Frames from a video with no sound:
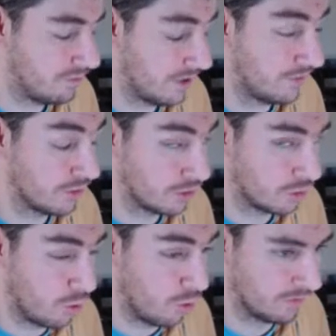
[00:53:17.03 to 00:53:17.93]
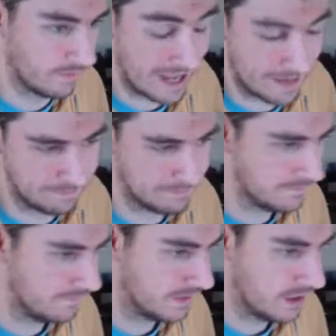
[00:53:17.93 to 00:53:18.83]
if you can call them that,
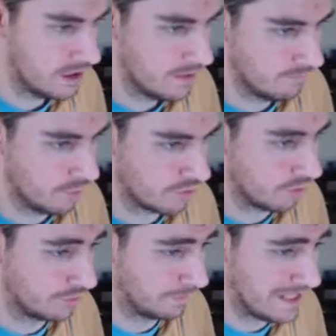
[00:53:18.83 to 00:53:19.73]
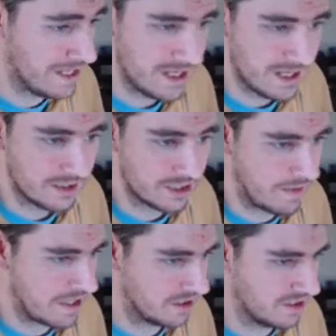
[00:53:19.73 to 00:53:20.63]
most notably, the
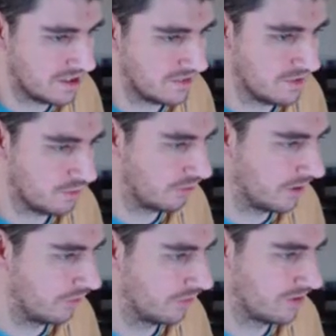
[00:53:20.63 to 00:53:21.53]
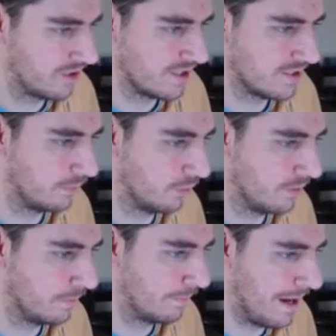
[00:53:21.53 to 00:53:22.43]
specialist individual skills such as
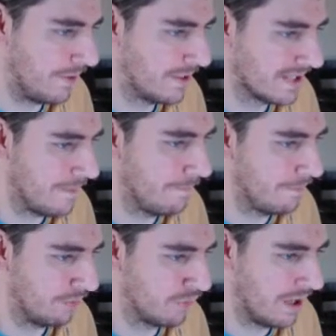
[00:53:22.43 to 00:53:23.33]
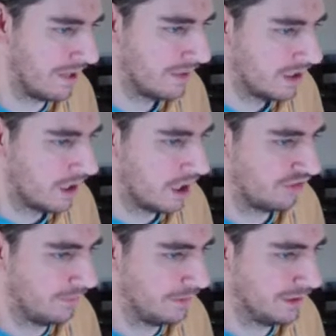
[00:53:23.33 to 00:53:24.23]
deployable barriers and barbed wire are
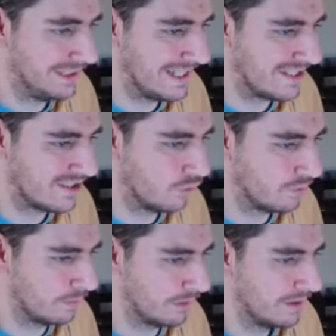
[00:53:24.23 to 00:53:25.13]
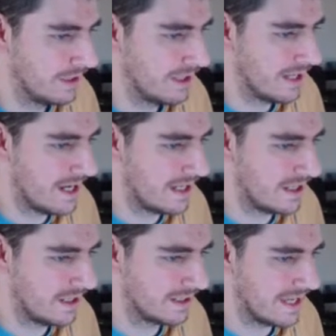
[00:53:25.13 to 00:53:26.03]
similarly less notable in
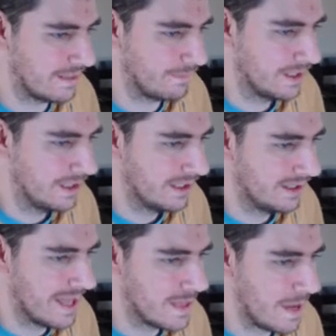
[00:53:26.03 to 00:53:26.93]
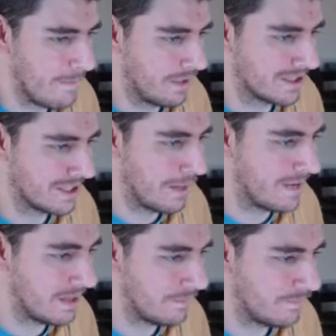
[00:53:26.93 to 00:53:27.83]
game than they might
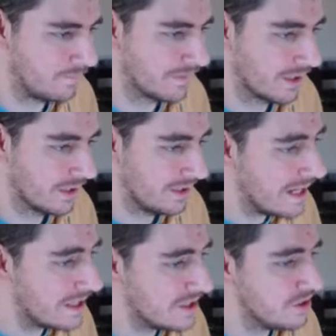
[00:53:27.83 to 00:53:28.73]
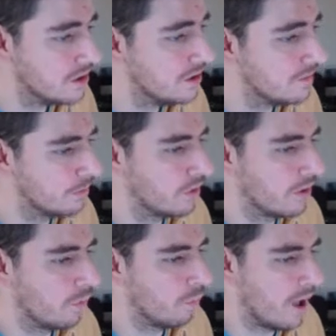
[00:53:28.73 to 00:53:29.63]
appear. Yes, you can deploy a
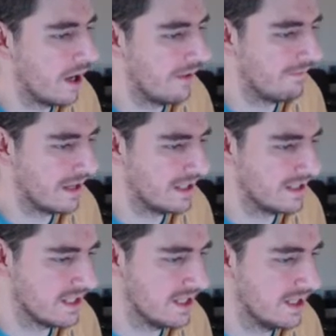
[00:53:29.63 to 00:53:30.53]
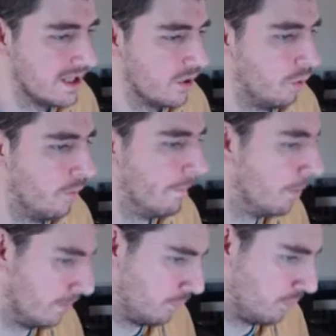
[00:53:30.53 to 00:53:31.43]
wire fence here or
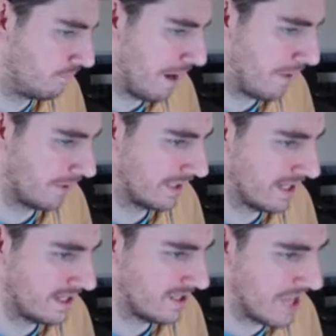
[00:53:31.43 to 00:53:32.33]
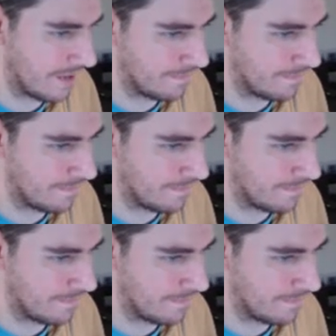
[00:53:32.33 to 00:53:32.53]
bulletproof barricade there